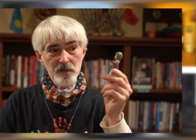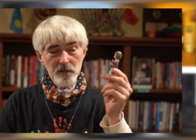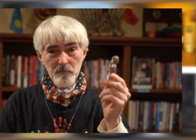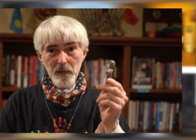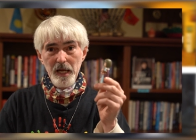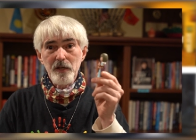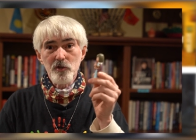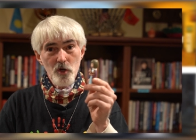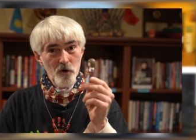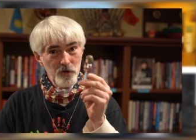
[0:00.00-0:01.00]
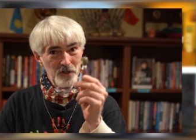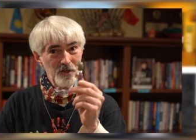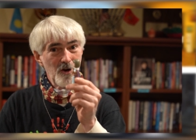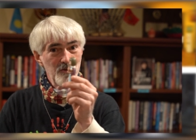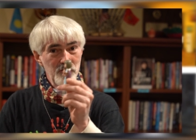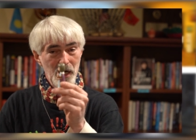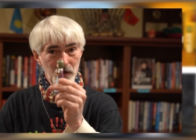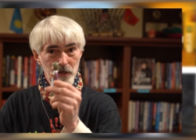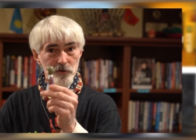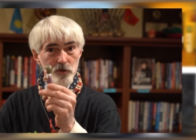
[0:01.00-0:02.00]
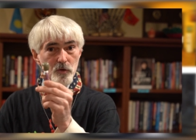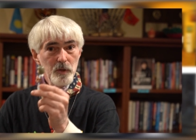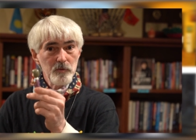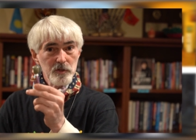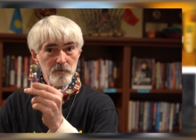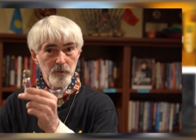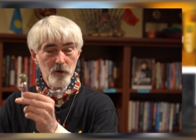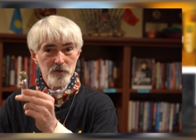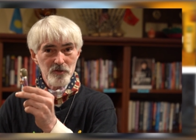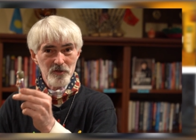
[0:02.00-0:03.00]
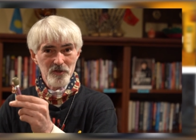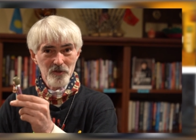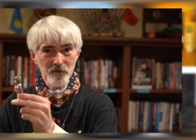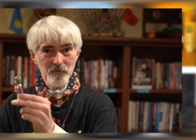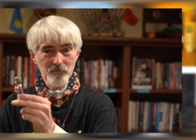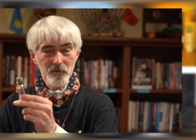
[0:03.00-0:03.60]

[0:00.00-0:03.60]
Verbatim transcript: to make Jonah go there and do what he was supposed to do.